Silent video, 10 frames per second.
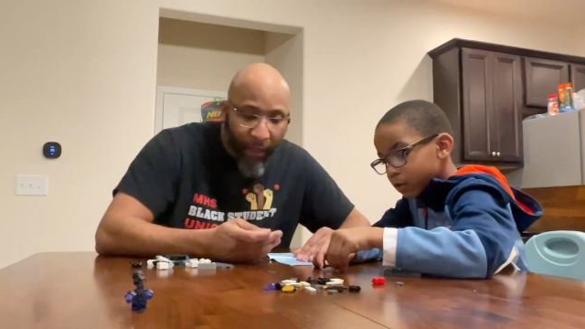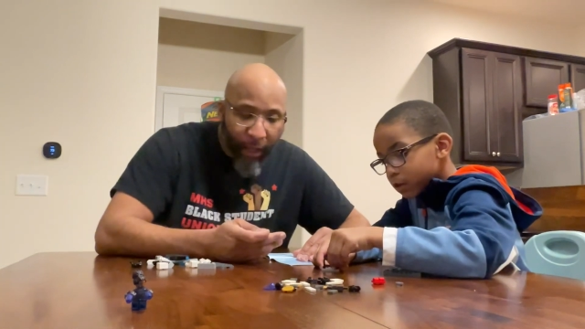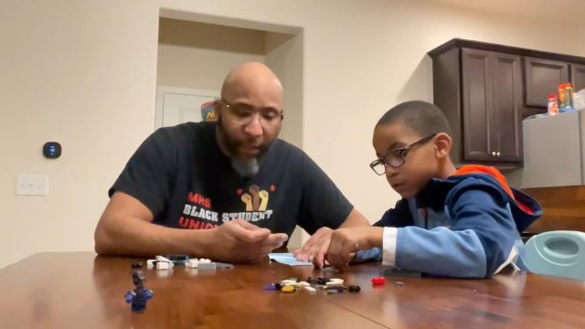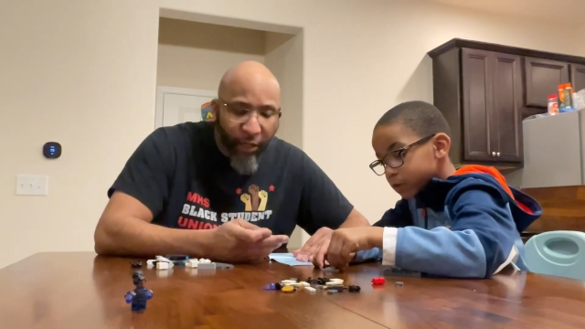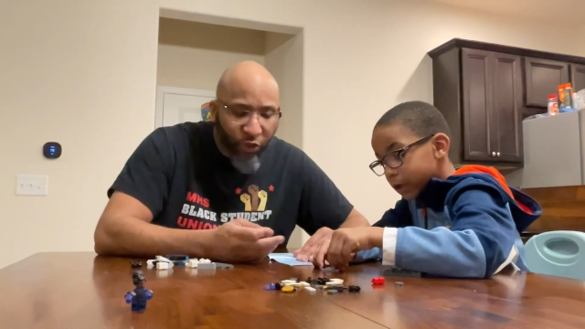
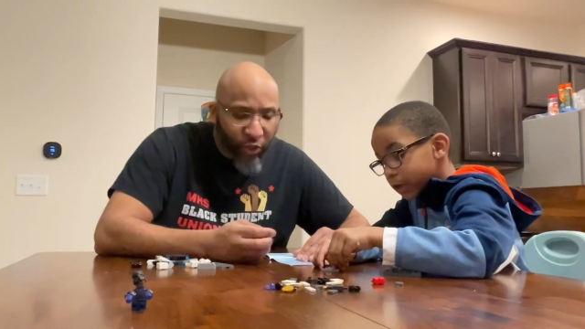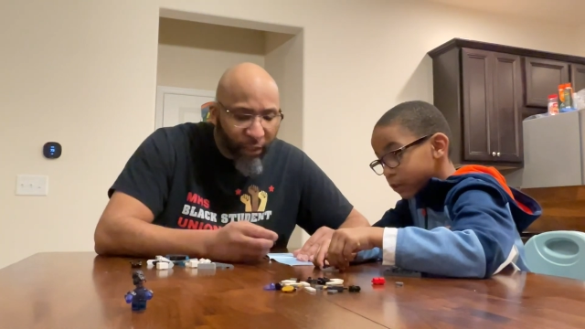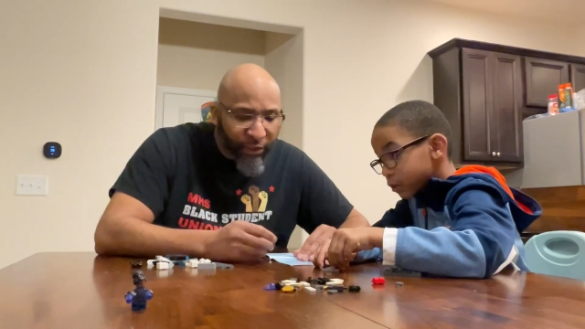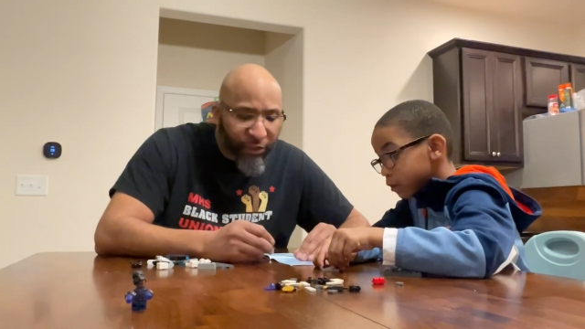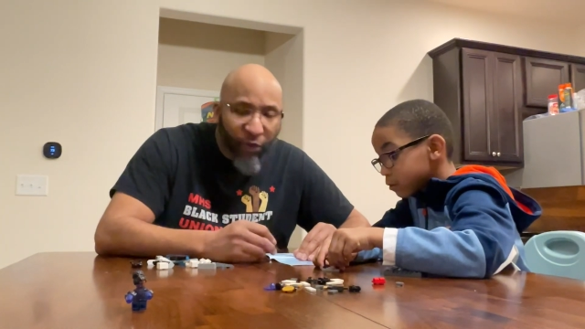Speaker 1: Is the
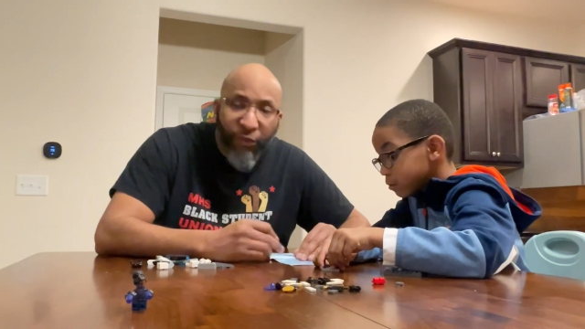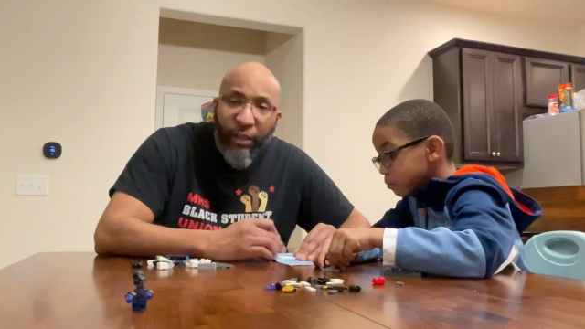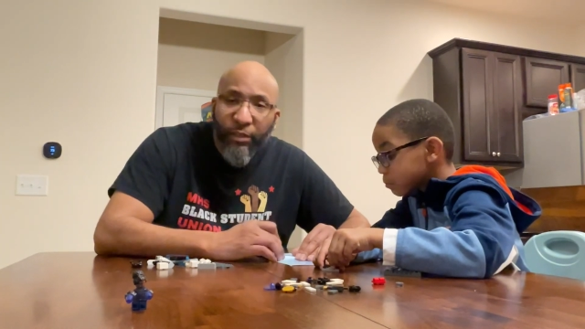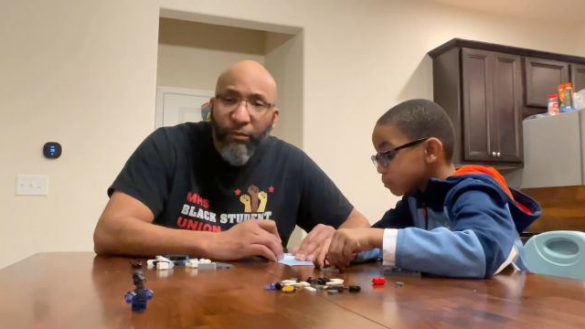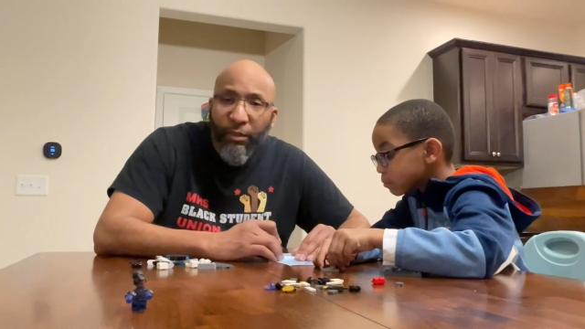instructions like this? on
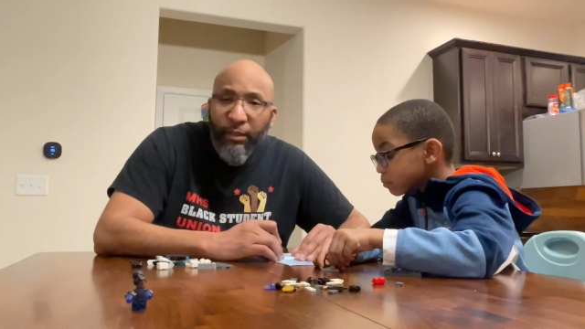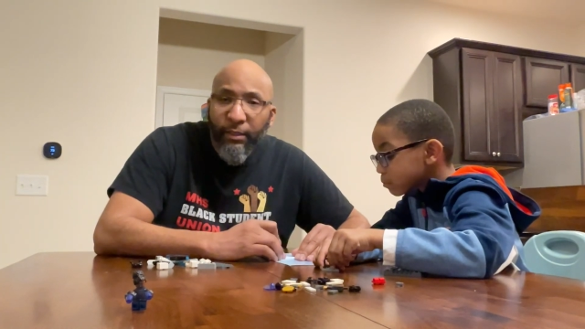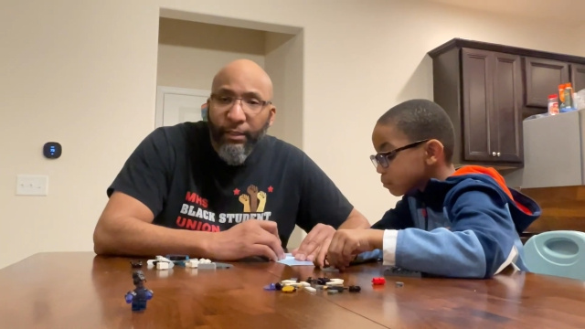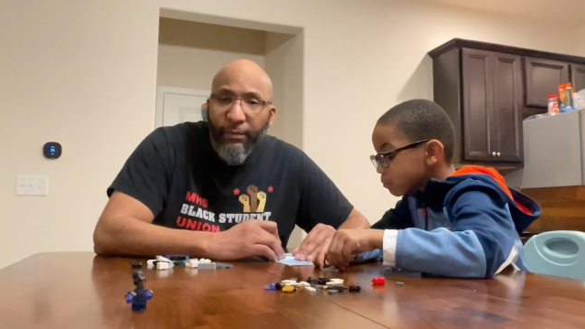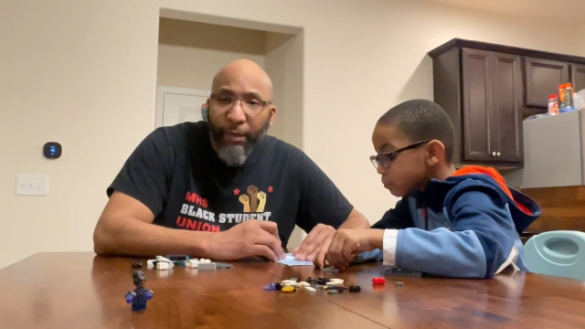this one,
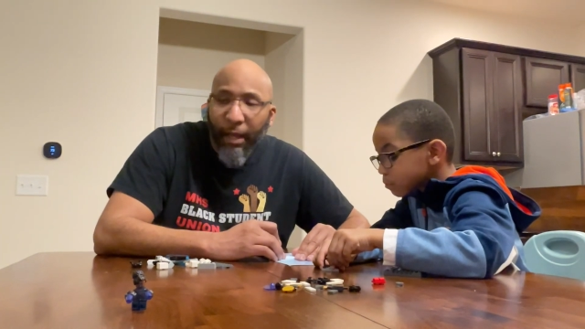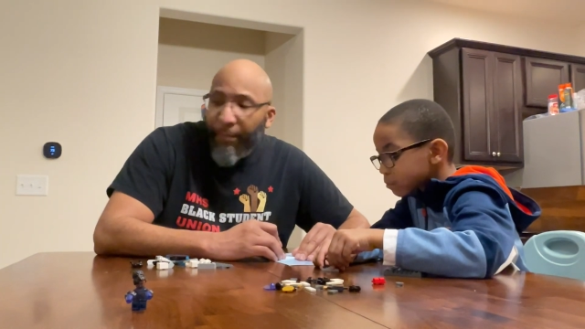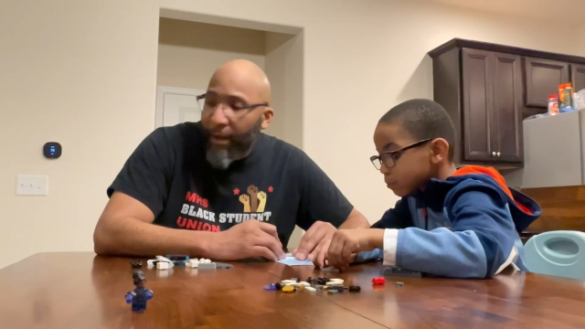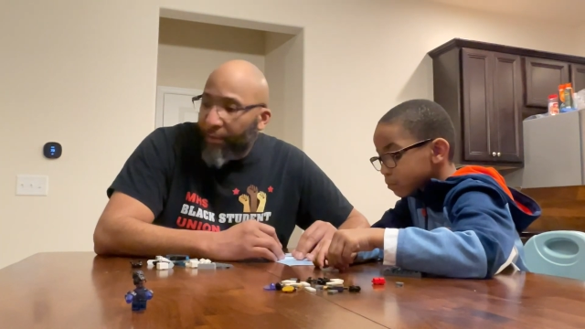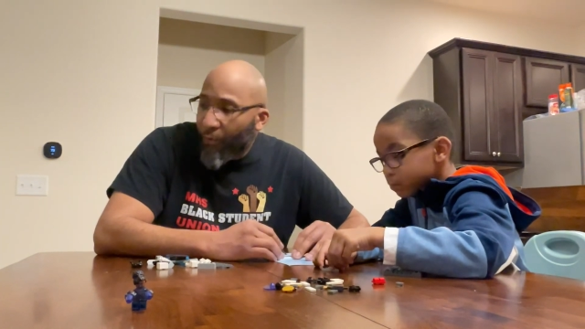and this
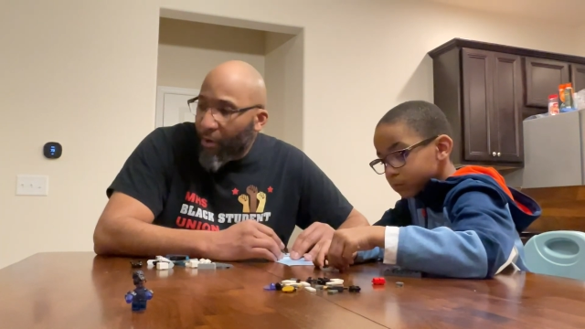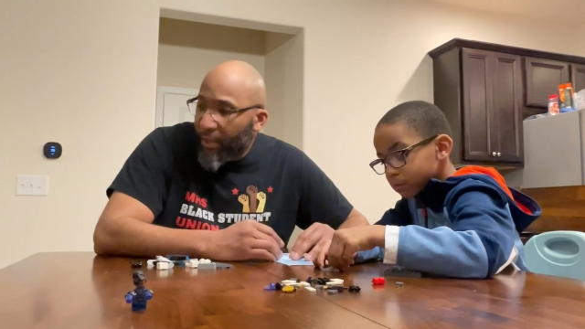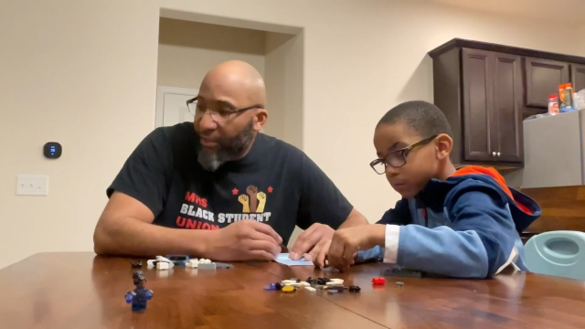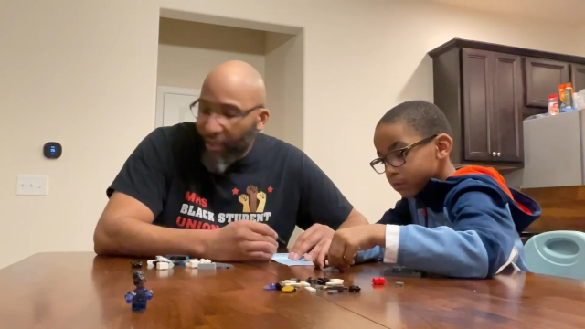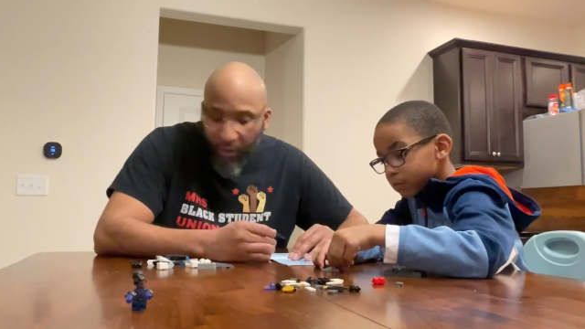Black Panther
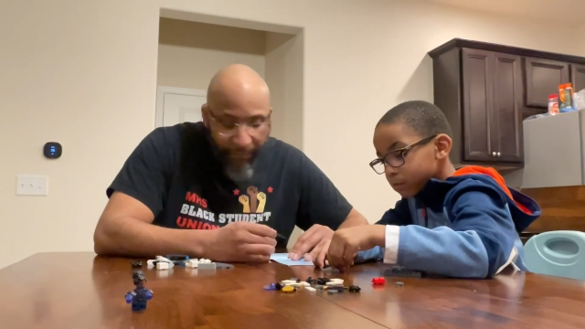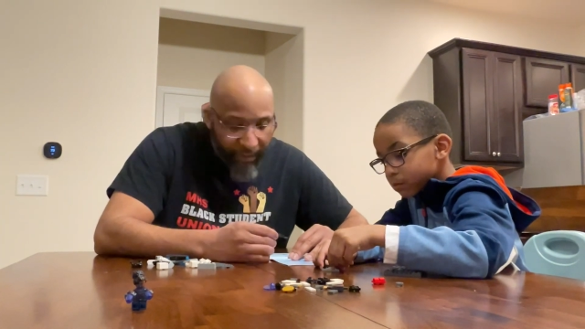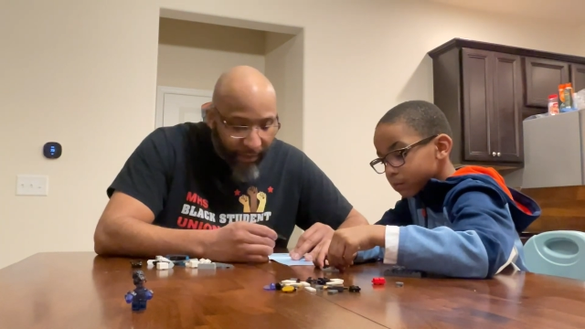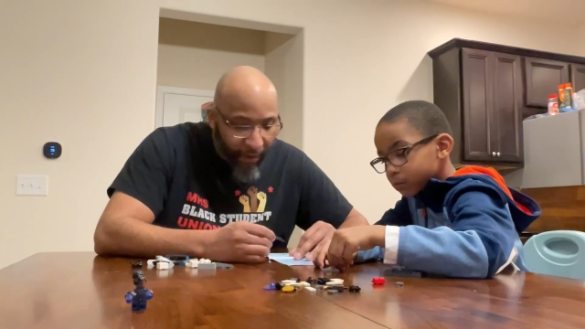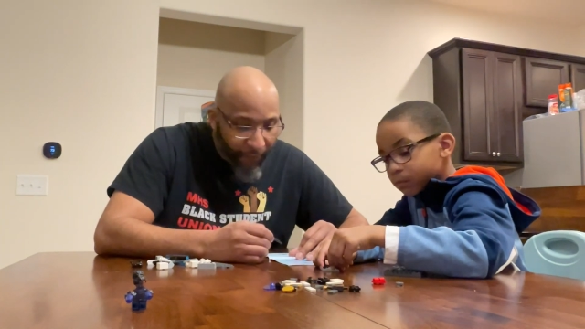one, is a little
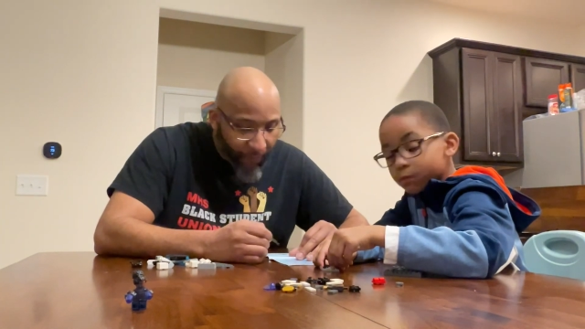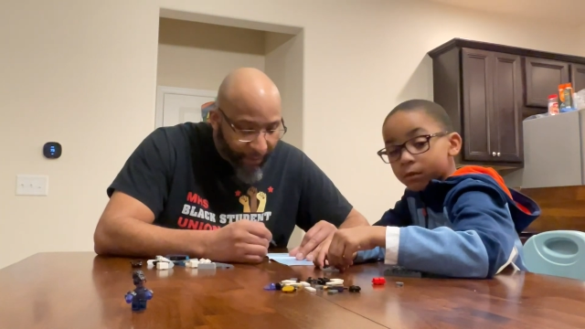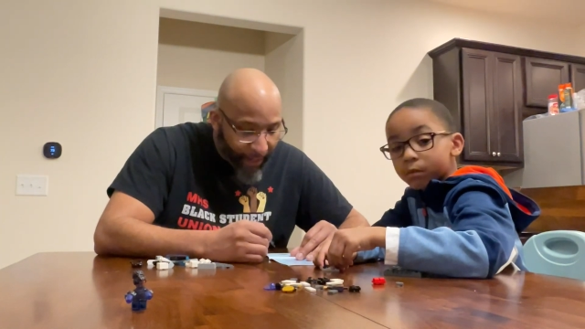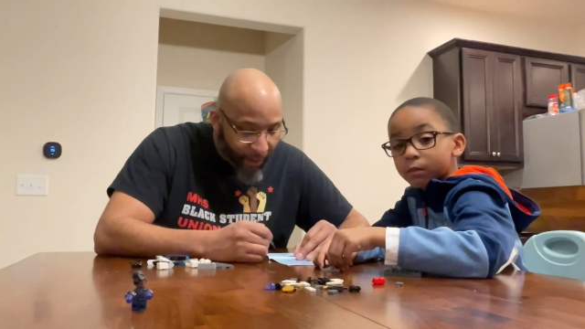bit different.